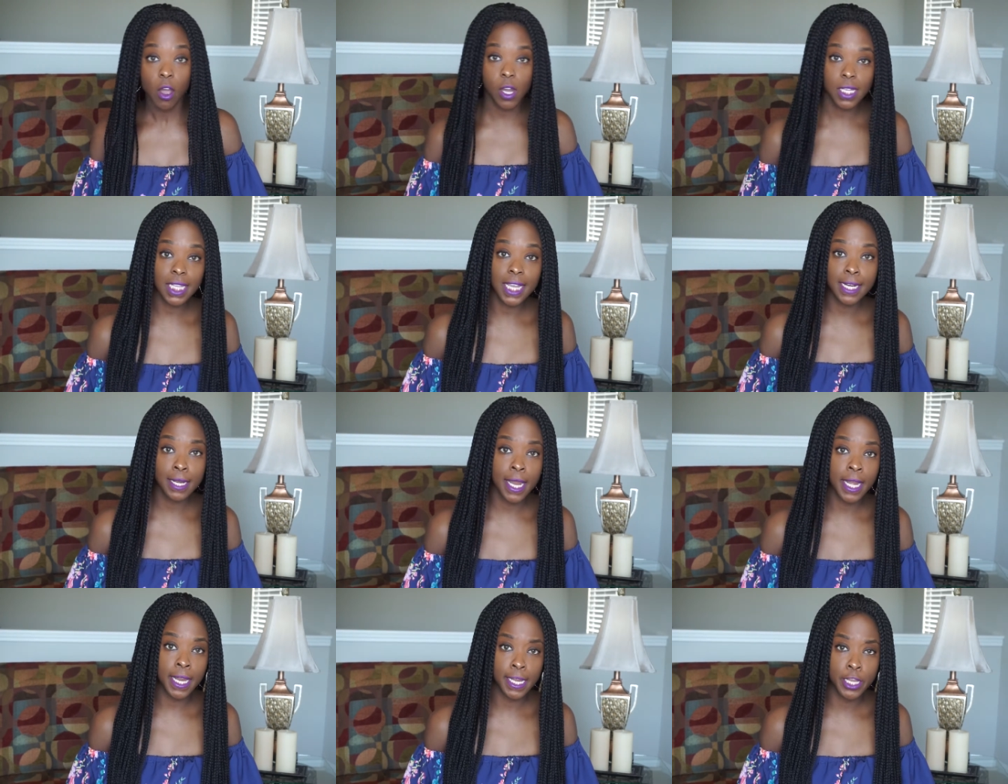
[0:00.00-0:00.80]
online
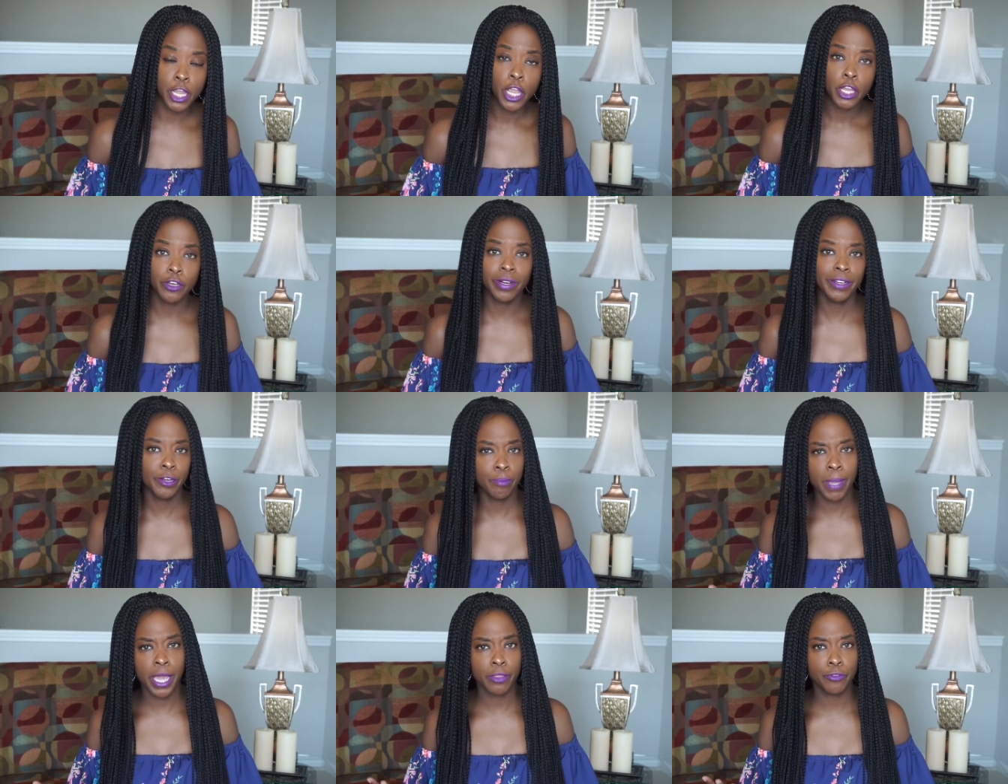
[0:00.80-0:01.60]
dating you're in
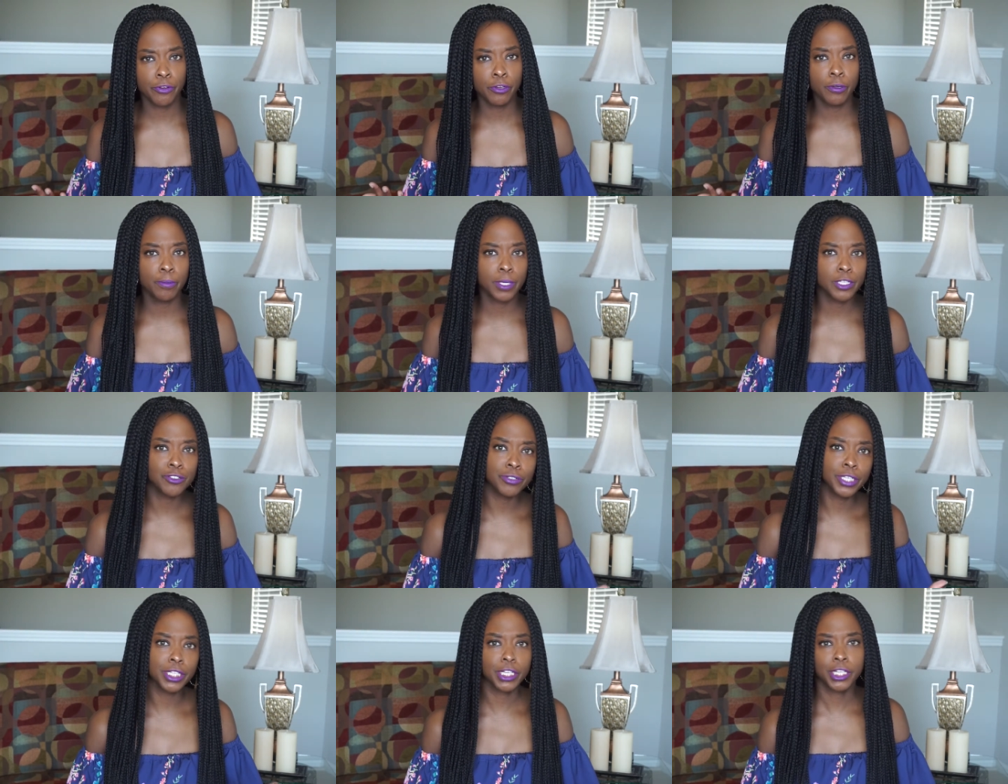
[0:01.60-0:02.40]
your bathroom because
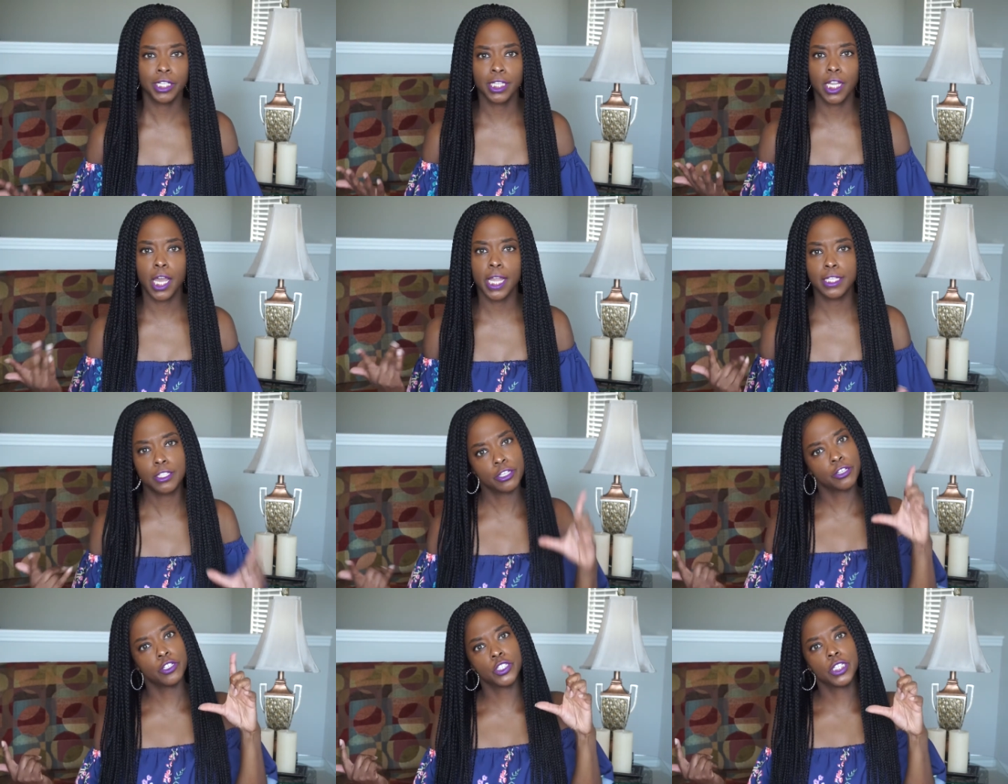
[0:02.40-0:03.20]
you get good light so
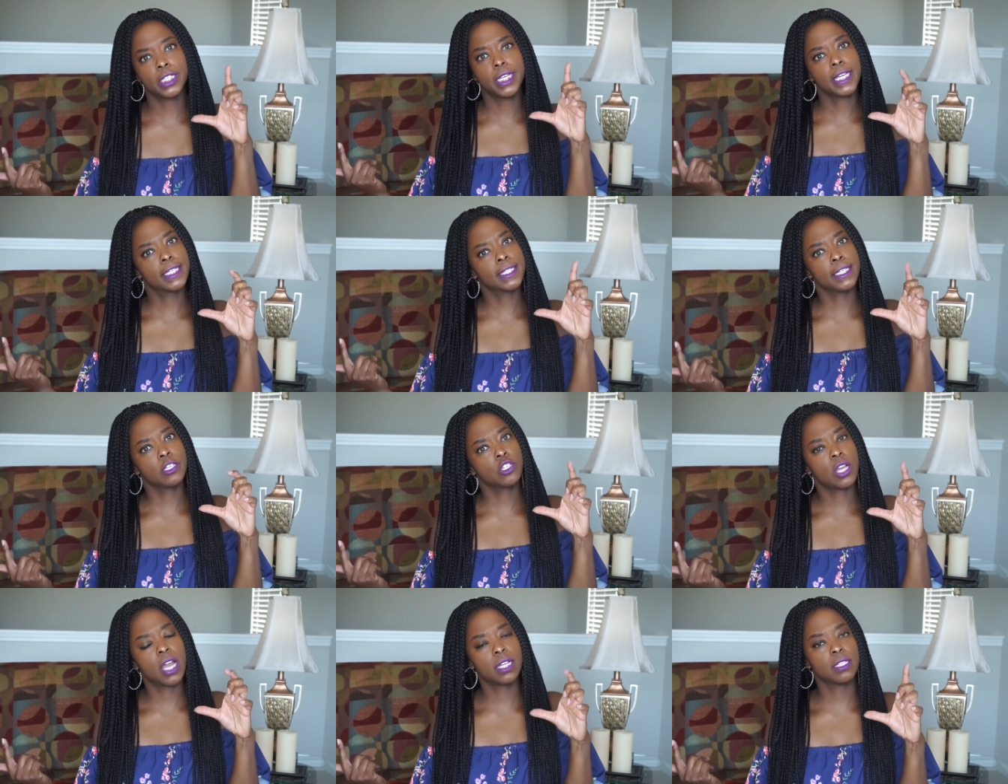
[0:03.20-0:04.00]
you're just going to take six
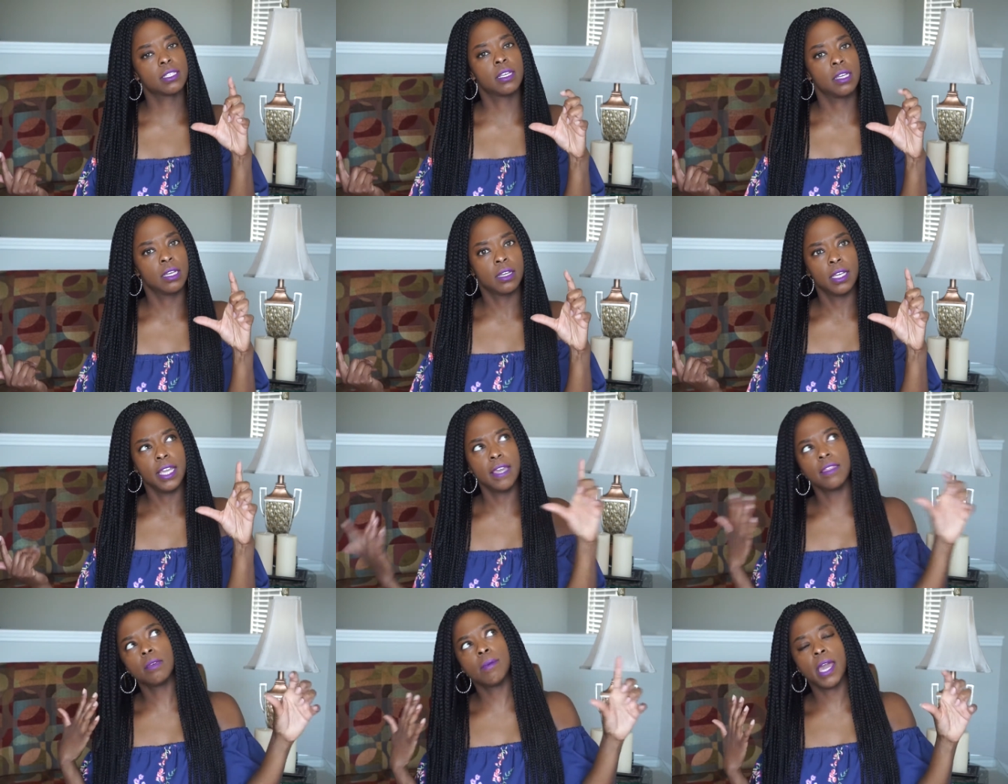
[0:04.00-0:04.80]
shots
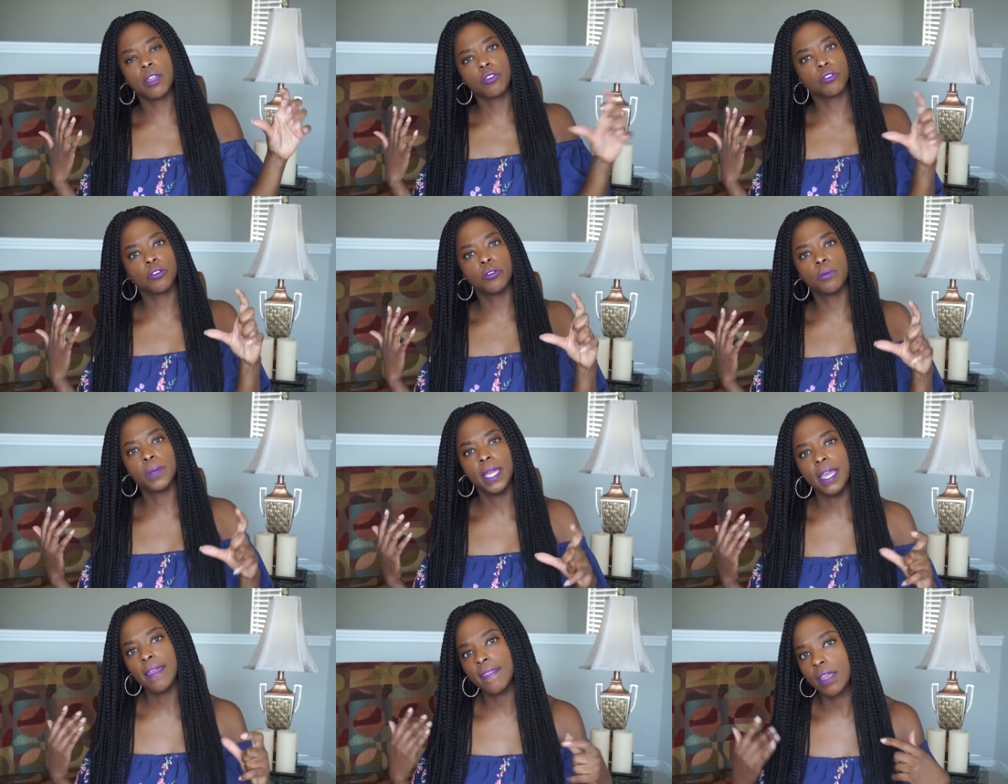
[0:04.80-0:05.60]
in the bathroom
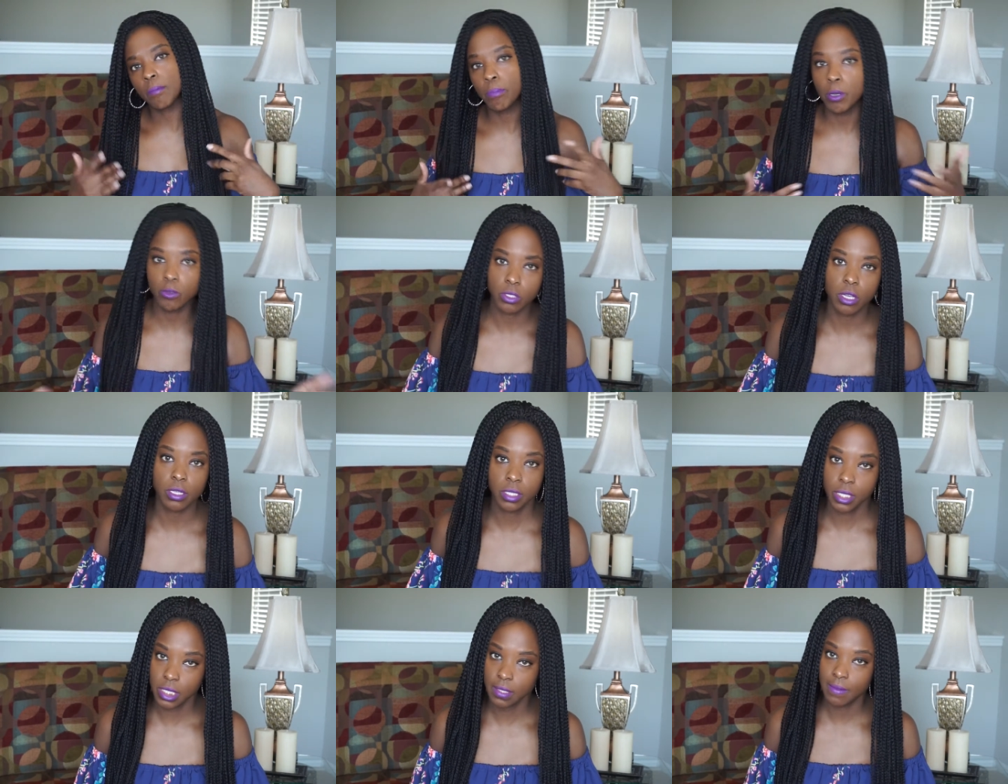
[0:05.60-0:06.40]
and then post all
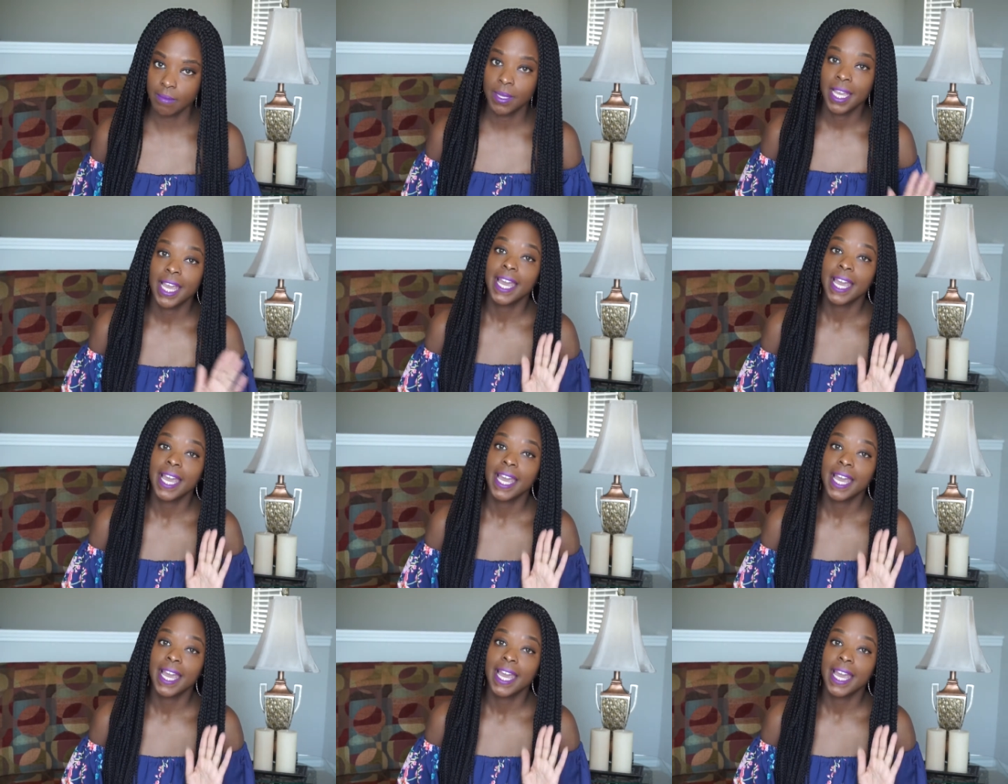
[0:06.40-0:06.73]
six of them